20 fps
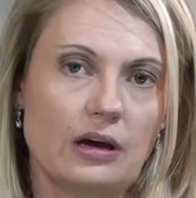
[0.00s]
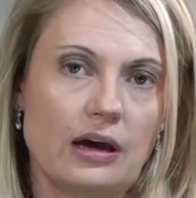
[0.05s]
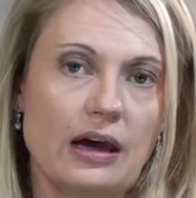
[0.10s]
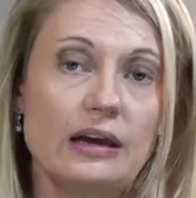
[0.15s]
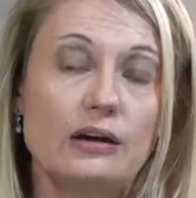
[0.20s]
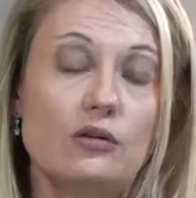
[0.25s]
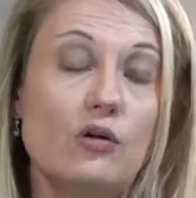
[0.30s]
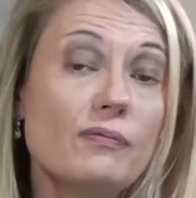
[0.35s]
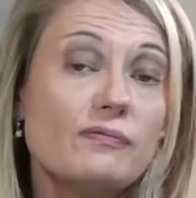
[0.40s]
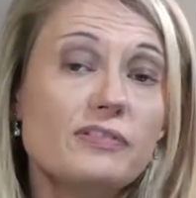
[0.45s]

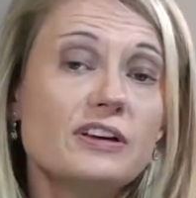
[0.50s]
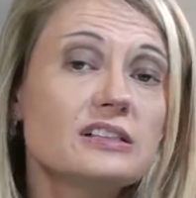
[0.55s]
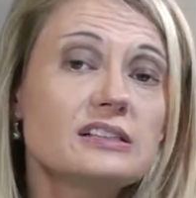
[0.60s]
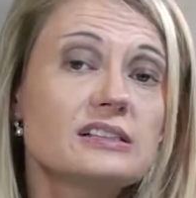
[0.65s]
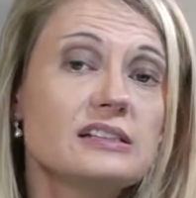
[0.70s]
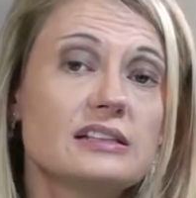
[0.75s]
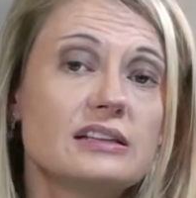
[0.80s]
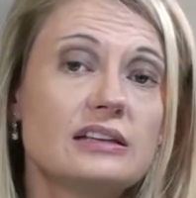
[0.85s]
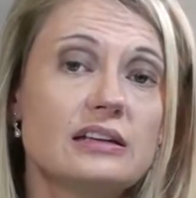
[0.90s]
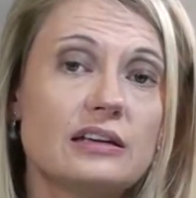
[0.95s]
And
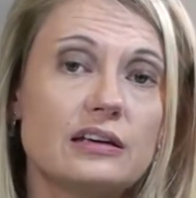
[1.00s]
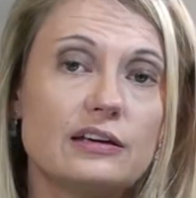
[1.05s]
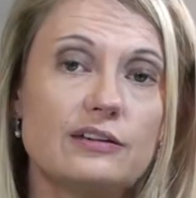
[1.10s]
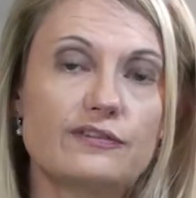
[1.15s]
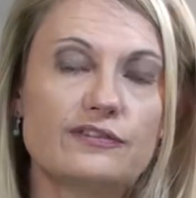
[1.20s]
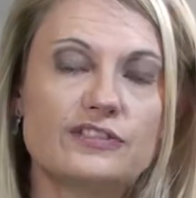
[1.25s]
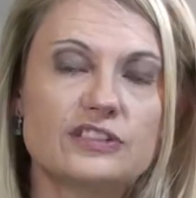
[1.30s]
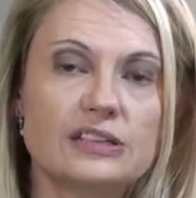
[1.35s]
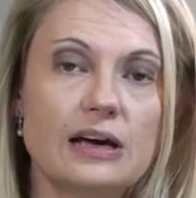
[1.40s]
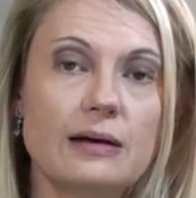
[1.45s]
obviously,
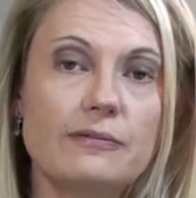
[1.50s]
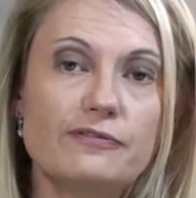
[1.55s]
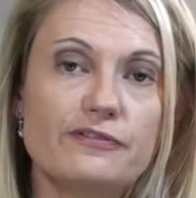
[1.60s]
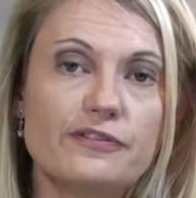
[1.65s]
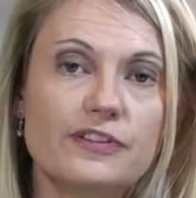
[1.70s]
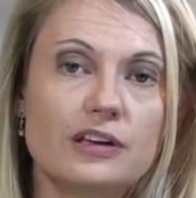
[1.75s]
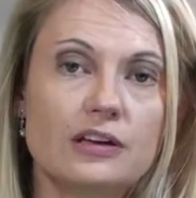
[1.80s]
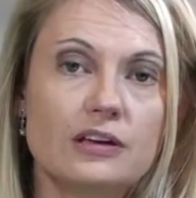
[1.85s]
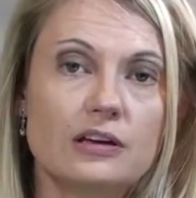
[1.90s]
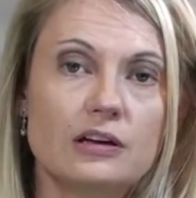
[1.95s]
if
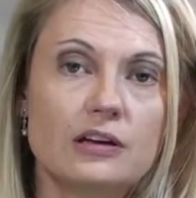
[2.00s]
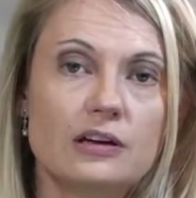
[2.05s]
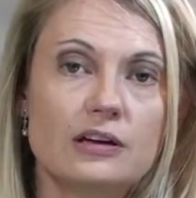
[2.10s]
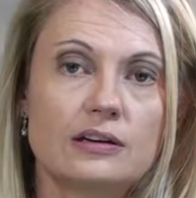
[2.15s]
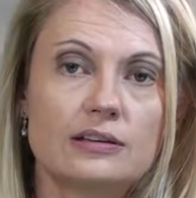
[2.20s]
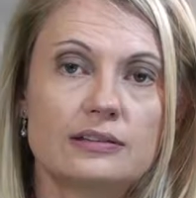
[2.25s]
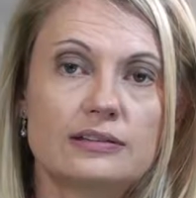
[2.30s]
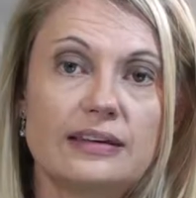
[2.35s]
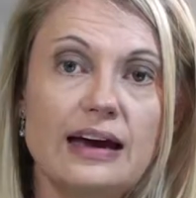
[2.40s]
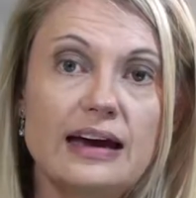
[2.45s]
something
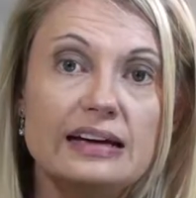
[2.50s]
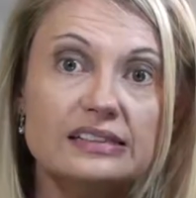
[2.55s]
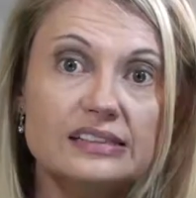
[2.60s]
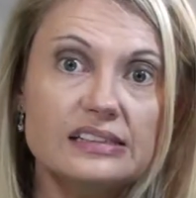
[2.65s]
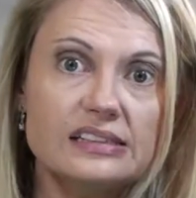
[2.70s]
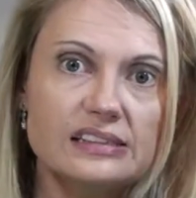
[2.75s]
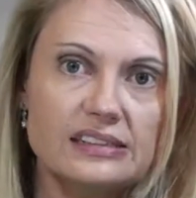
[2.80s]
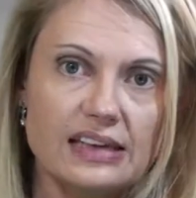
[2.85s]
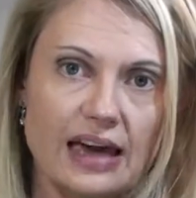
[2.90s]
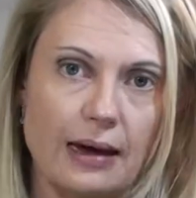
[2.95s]

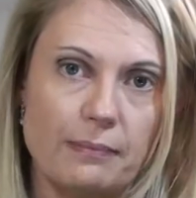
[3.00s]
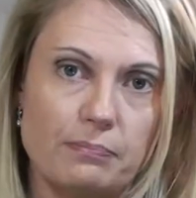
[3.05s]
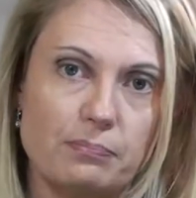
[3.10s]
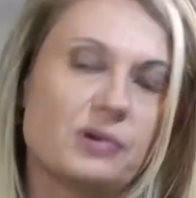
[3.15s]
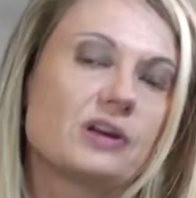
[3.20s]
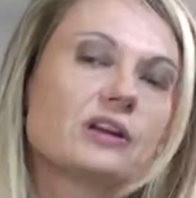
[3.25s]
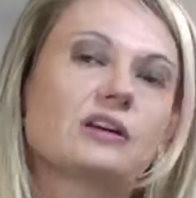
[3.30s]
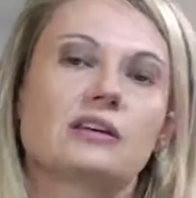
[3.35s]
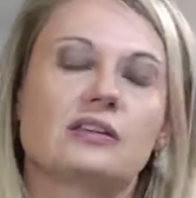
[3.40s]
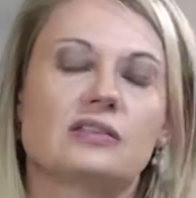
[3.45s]
doesn't
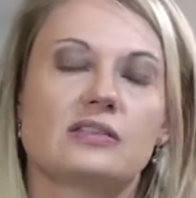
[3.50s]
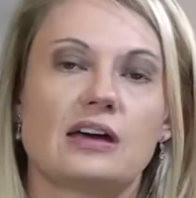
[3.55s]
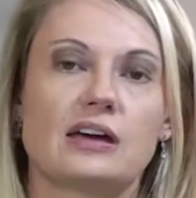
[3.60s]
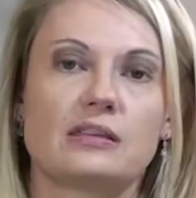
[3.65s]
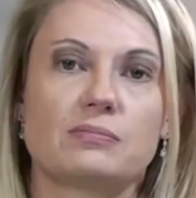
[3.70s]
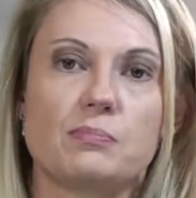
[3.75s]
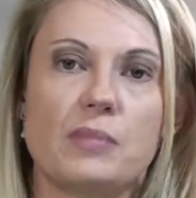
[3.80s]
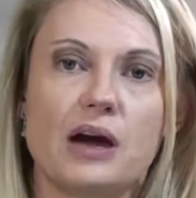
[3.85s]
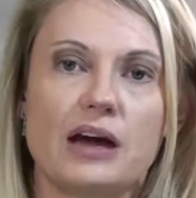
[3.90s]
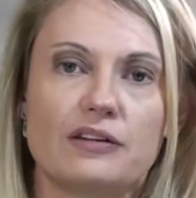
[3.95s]
happen in
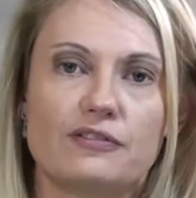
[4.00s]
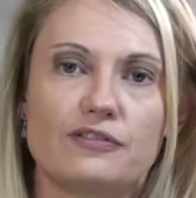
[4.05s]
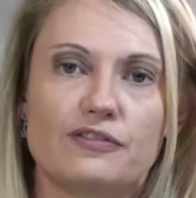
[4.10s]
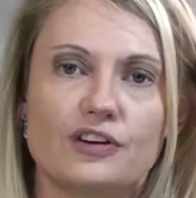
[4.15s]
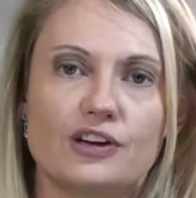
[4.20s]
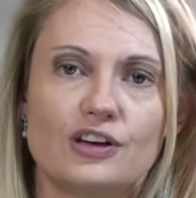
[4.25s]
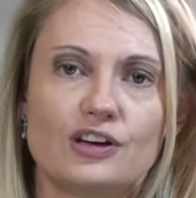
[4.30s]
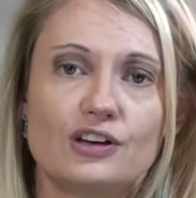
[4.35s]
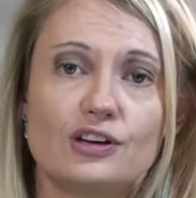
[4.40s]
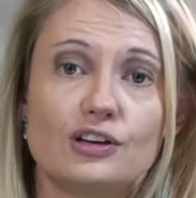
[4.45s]
that month,
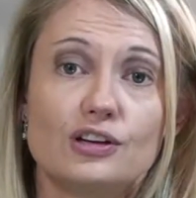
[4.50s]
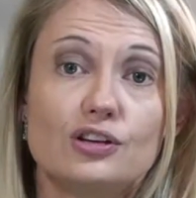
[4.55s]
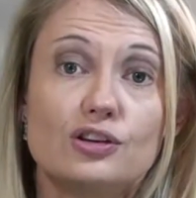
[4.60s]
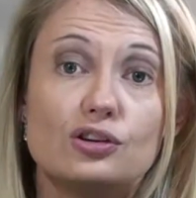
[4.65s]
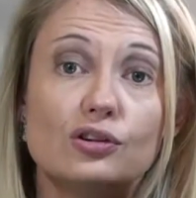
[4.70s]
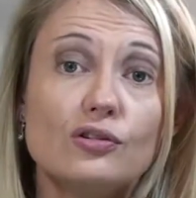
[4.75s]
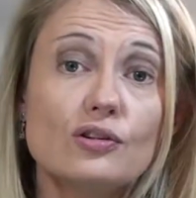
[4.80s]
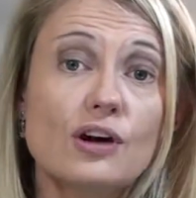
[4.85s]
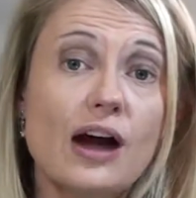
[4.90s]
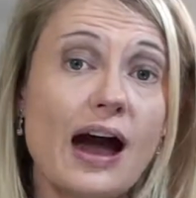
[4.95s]

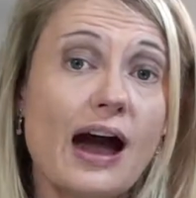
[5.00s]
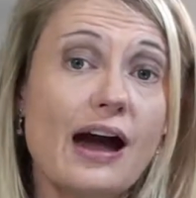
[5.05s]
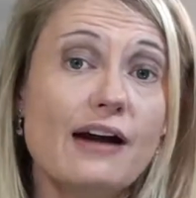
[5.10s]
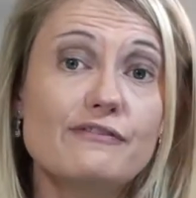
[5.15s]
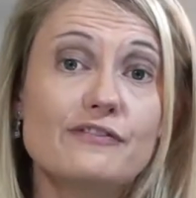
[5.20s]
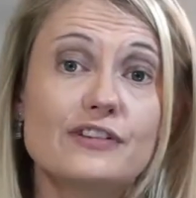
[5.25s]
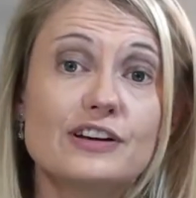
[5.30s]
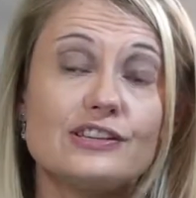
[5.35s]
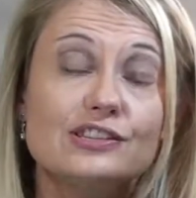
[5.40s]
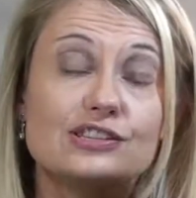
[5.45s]
you
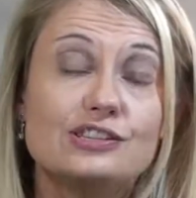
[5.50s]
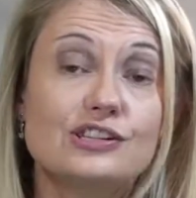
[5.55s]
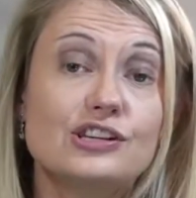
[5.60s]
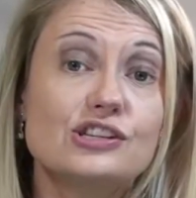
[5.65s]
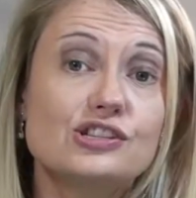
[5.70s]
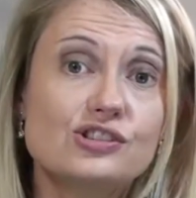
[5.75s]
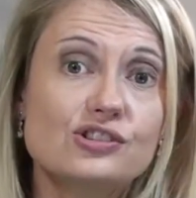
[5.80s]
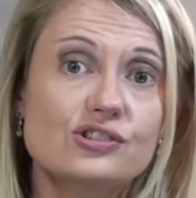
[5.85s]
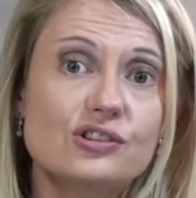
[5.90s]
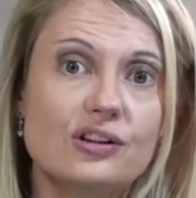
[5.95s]
have
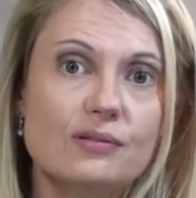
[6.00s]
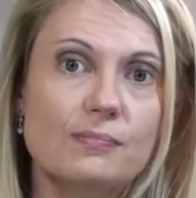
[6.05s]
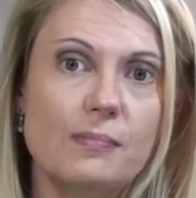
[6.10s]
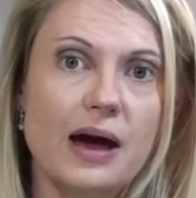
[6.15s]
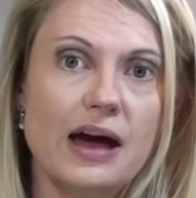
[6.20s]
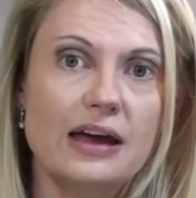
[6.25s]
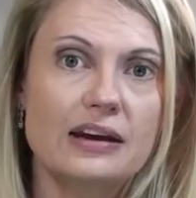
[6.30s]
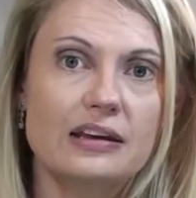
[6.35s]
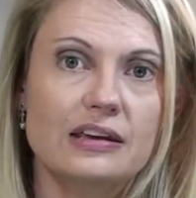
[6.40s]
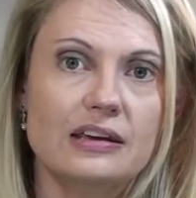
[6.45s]
additional
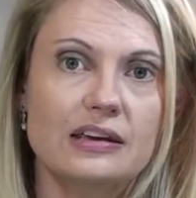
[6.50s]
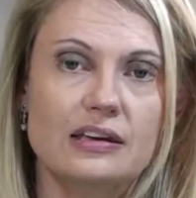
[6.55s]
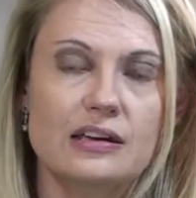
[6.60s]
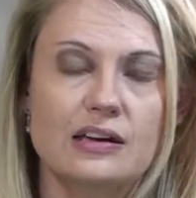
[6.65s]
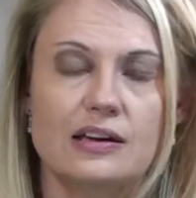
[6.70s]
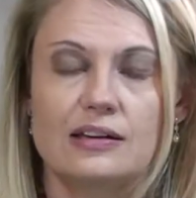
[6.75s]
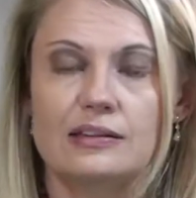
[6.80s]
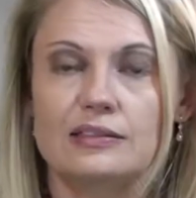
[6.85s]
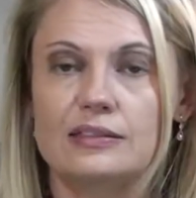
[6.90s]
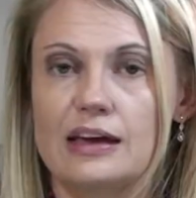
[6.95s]
money
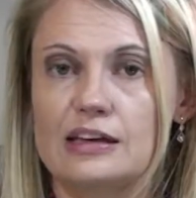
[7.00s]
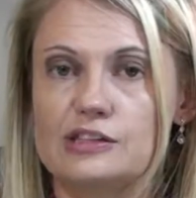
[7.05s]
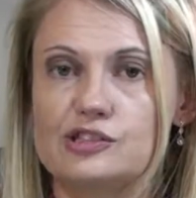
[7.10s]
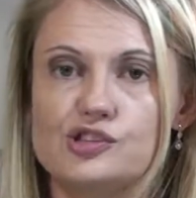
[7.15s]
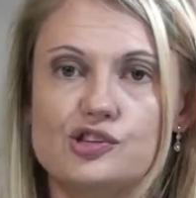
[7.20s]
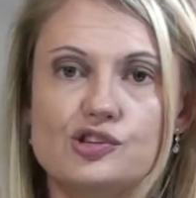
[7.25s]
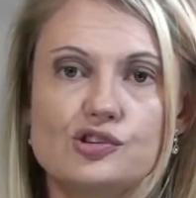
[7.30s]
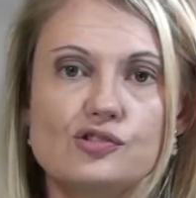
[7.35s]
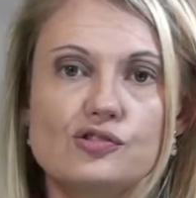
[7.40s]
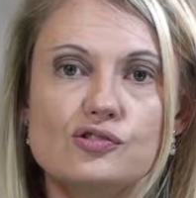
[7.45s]

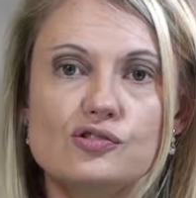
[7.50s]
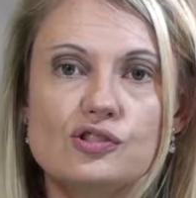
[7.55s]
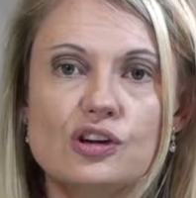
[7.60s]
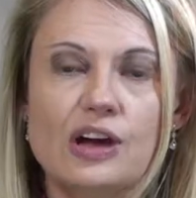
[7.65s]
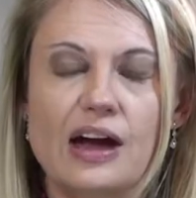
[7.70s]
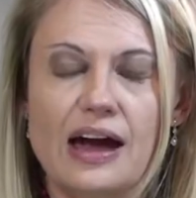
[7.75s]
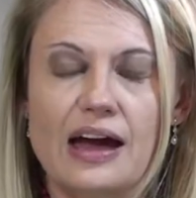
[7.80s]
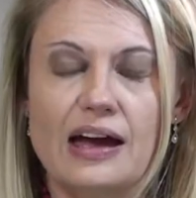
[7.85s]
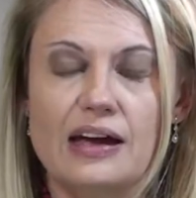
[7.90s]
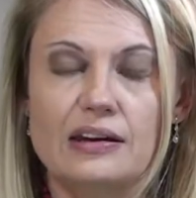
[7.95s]
that you
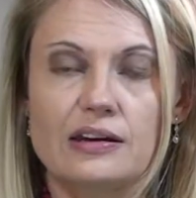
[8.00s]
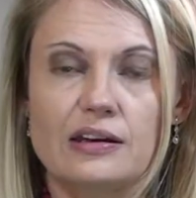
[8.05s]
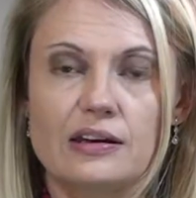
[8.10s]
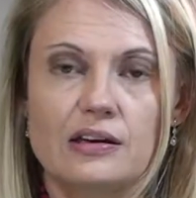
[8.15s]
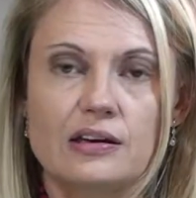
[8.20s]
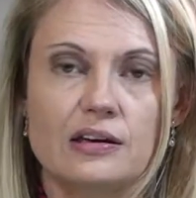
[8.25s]
can